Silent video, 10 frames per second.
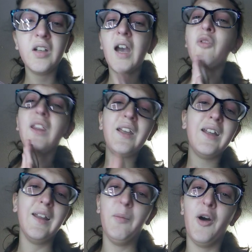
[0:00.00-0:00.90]
I really
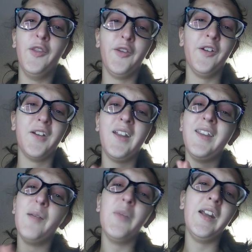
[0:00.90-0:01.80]
need a sponsor. Can
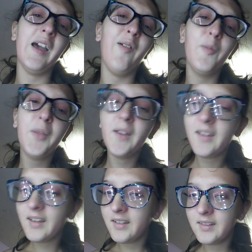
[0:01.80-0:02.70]
somebody help?
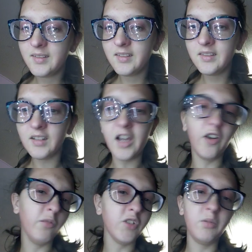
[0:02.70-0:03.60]
I
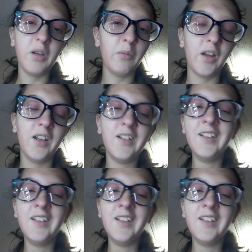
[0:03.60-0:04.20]
know I'm just being petty.